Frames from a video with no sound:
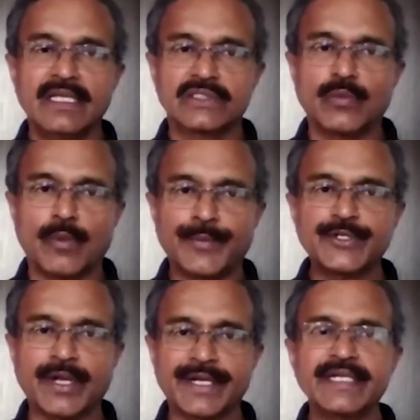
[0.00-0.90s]
So the moment
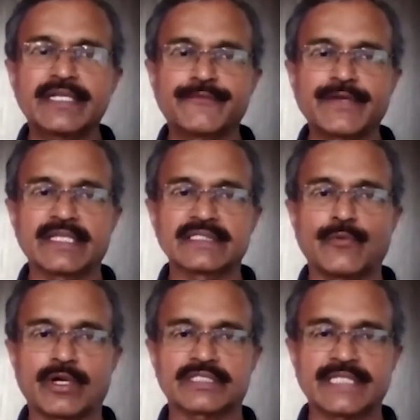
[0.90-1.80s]
you identify there is a
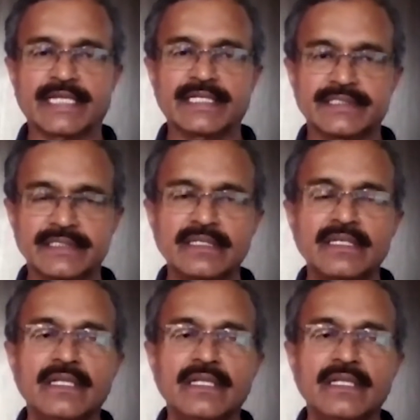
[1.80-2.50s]
water stagnation,